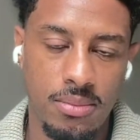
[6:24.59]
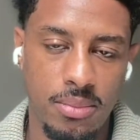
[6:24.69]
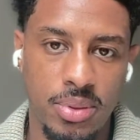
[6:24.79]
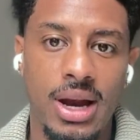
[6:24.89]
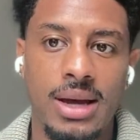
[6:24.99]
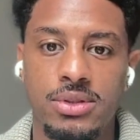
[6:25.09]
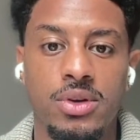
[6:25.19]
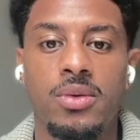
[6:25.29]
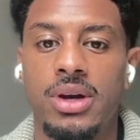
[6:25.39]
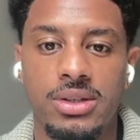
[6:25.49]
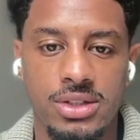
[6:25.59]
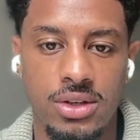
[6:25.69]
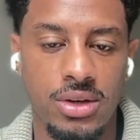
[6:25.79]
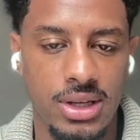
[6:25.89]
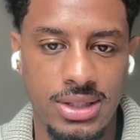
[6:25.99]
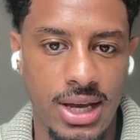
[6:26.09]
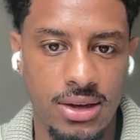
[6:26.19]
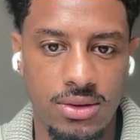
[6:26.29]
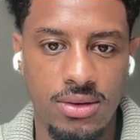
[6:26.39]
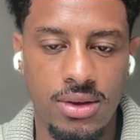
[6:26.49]
perhaps no one else is going to
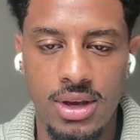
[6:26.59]
tackle.